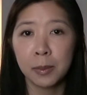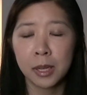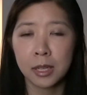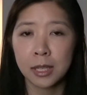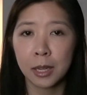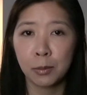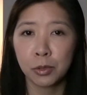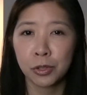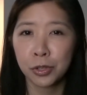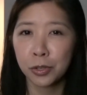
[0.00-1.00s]
because I'm
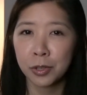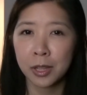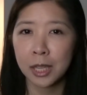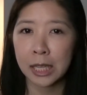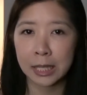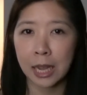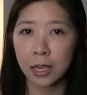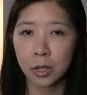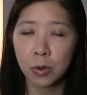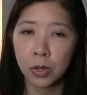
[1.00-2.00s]
sure that the
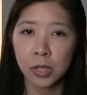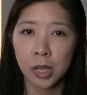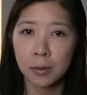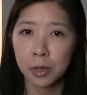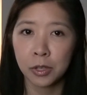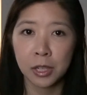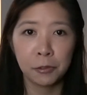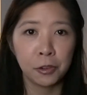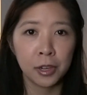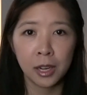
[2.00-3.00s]
exact course names are
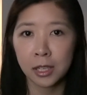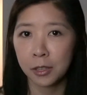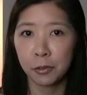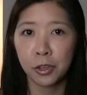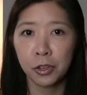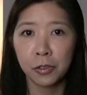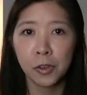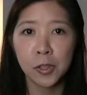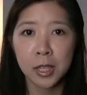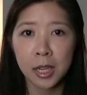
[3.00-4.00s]
different at different
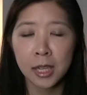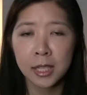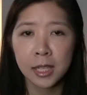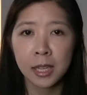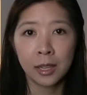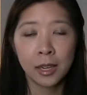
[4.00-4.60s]
universities.